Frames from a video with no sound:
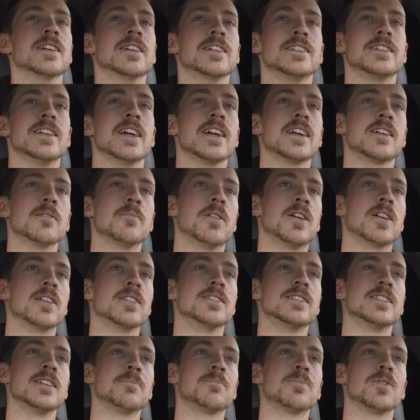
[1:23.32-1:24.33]
take them on a
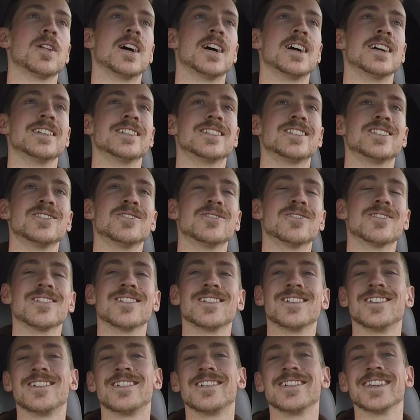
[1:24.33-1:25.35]
zipline tour
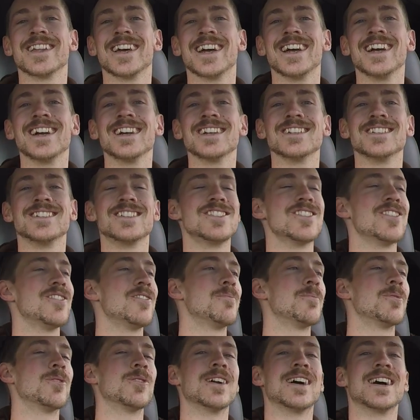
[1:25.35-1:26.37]
and all that, and show
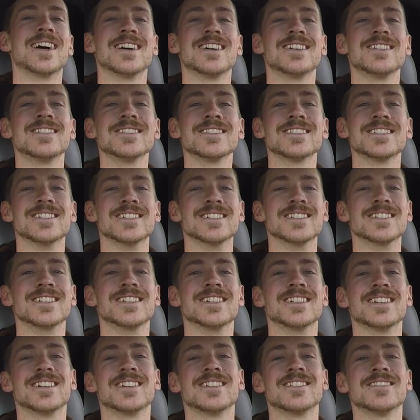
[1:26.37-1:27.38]
them around,
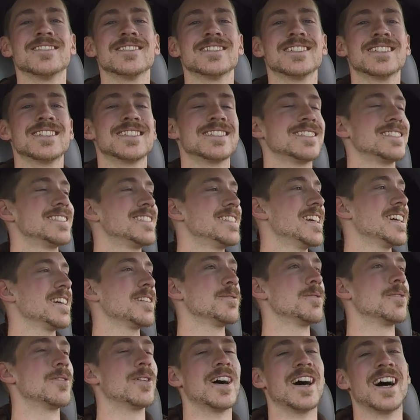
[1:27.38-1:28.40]
and take
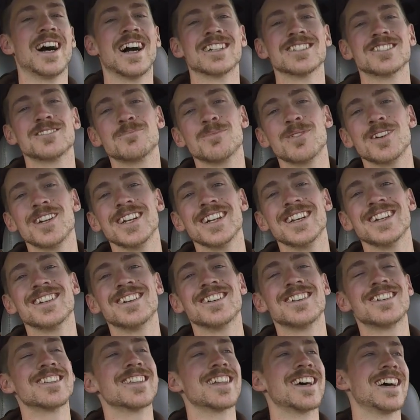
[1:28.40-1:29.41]
them to a hot spring and
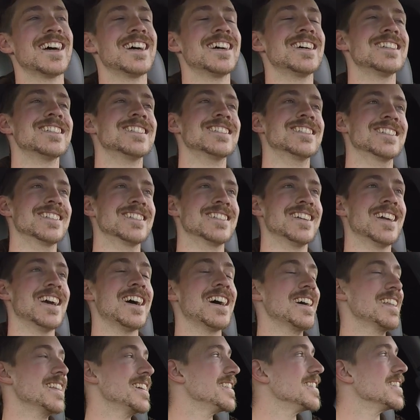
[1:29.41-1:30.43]
all that, and
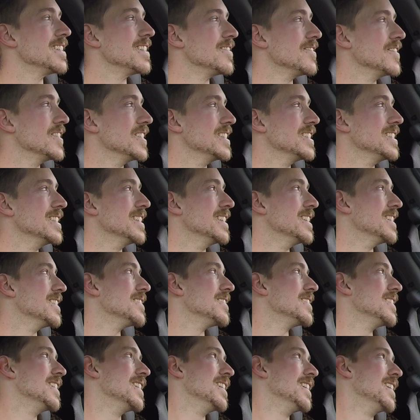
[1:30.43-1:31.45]
yeah, they loved it.
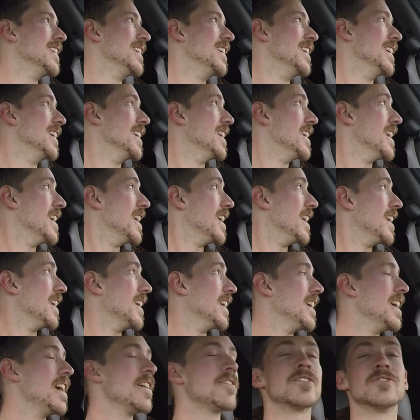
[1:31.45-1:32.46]

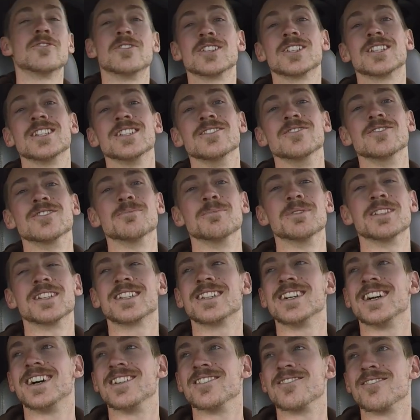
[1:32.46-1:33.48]
Everyone could use a bit of
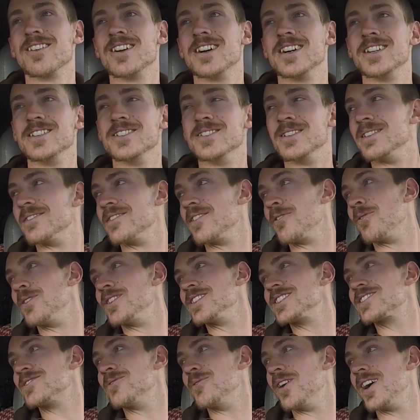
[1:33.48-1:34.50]
Colorado every
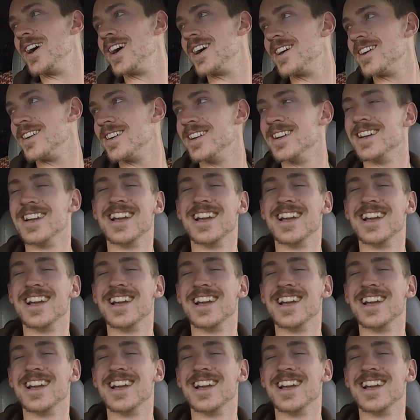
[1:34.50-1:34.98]
once in a while.